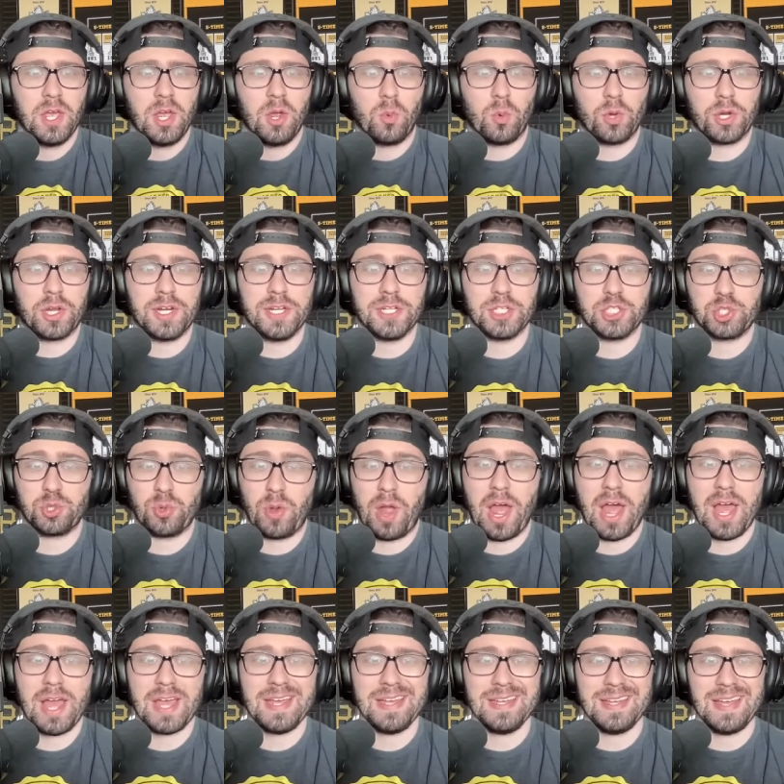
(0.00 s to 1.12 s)
we're going to
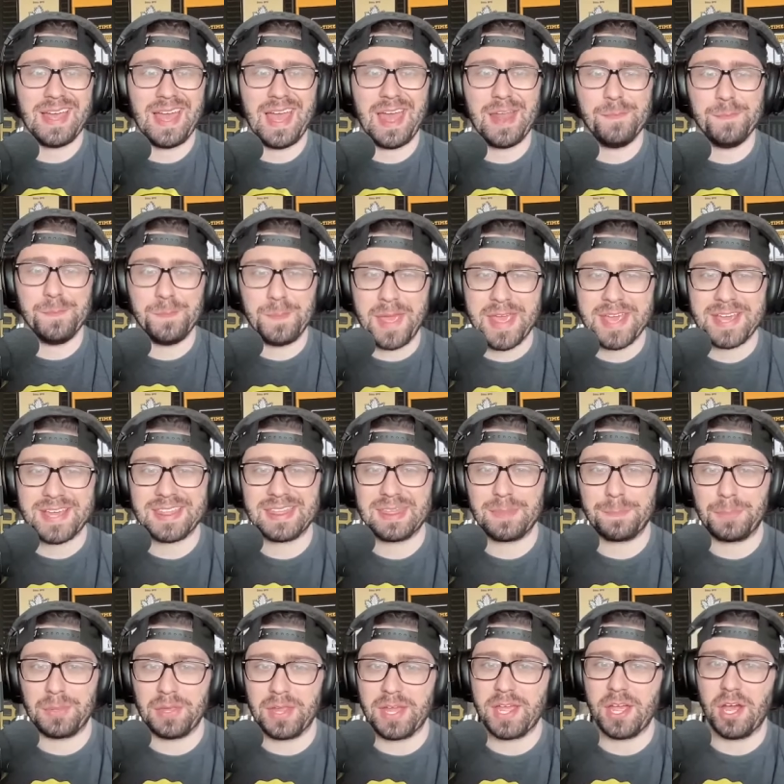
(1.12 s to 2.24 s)
try and make the
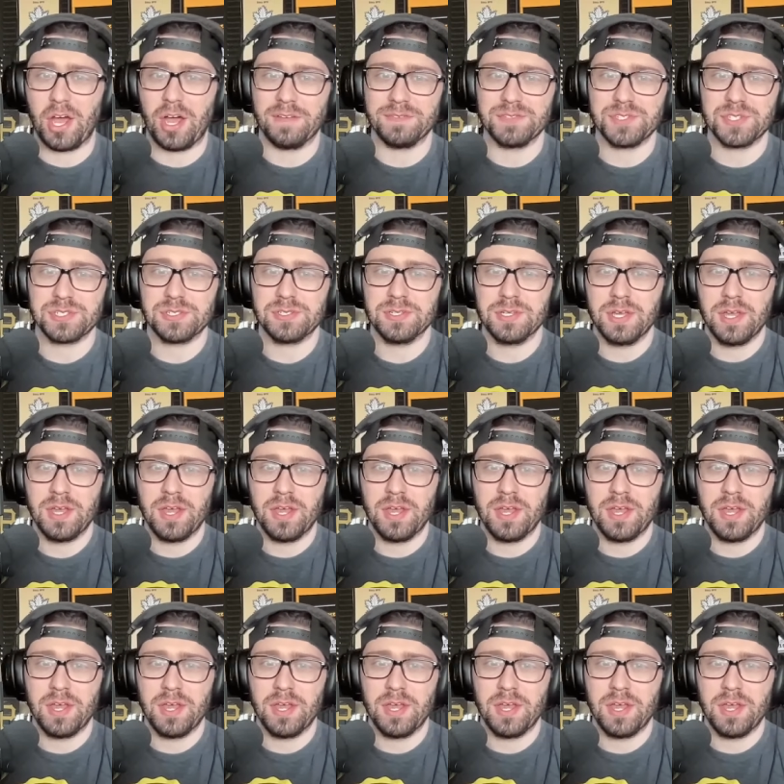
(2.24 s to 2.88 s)
playoffs.